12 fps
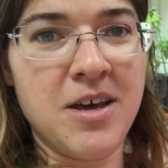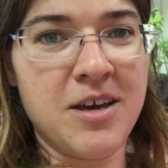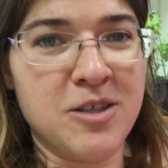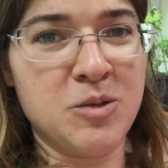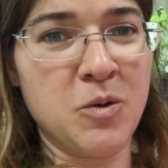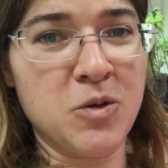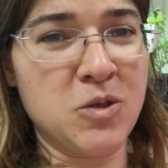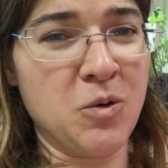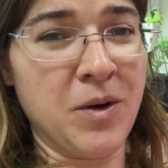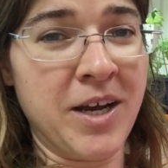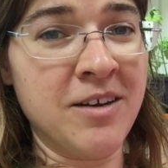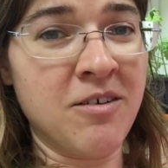it's supposed to
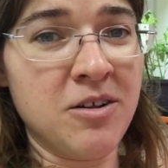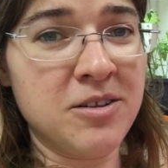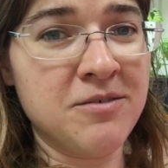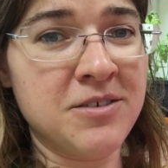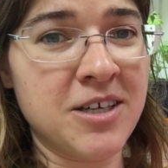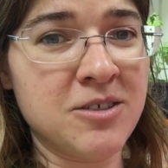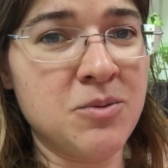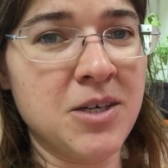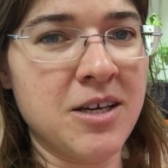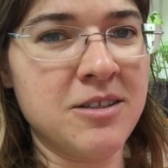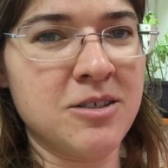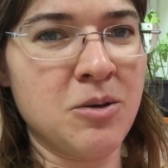rain all of next
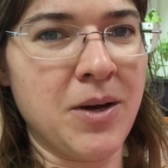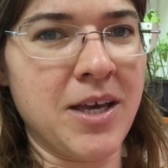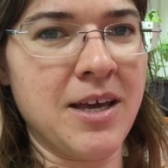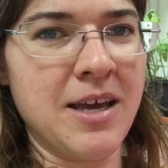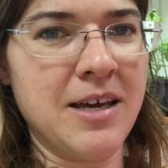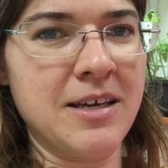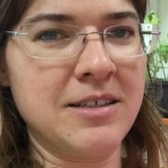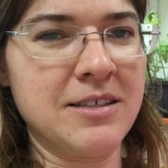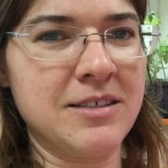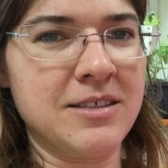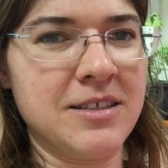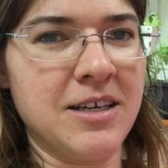weekend, so I can't
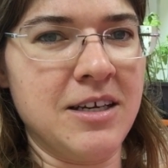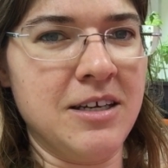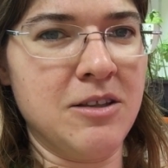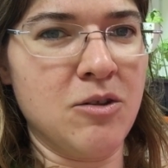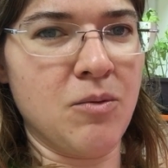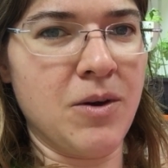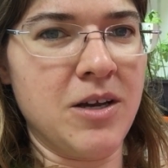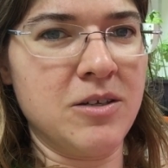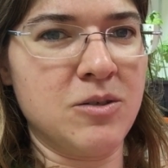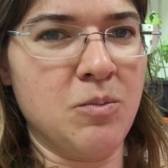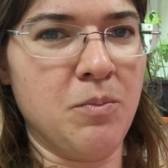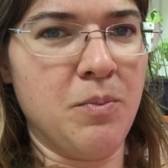stain the
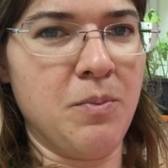raised